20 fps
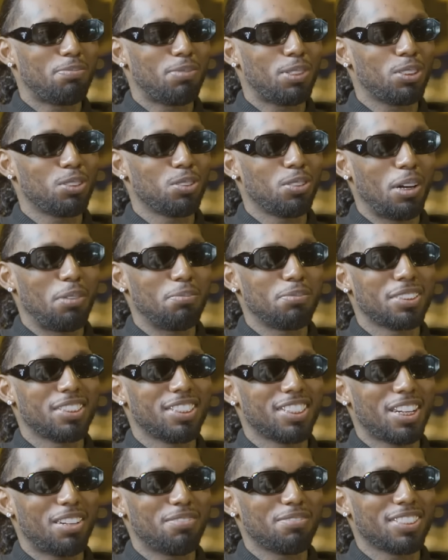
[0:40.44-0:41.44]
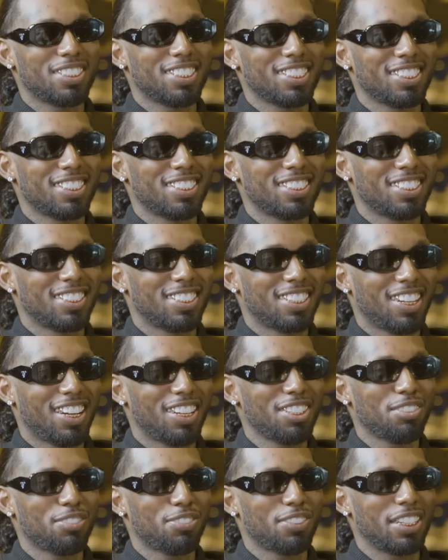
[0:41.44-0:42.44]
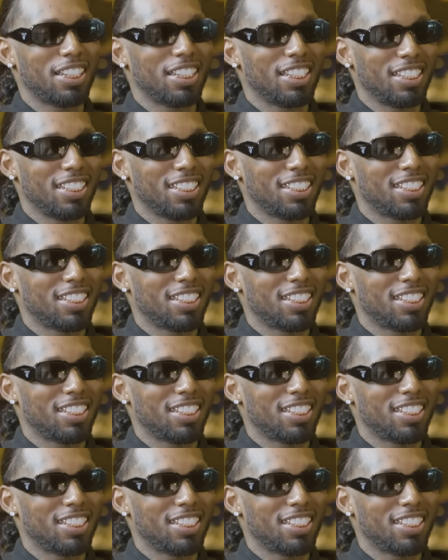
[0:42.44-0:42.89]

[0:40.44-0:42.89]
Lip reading: Blue, I'm good, I'm good. How you feeling?